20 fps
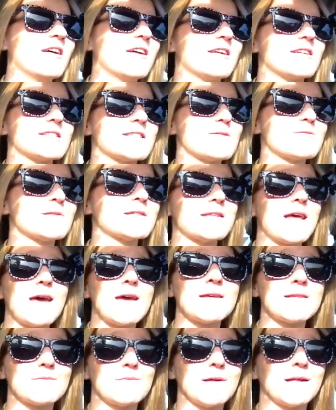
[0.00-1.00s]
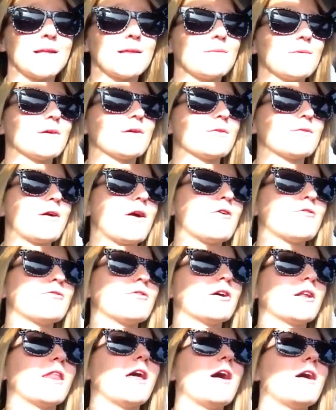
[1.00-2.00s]
Because them stakes been in the middle of the
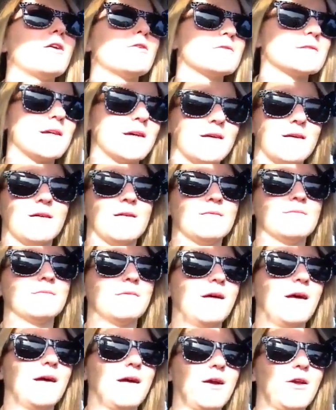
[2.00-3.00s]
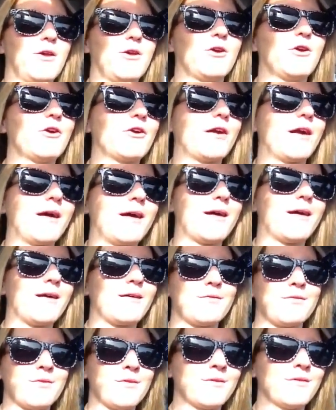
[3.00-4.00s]
road for a long time, like a year and a half.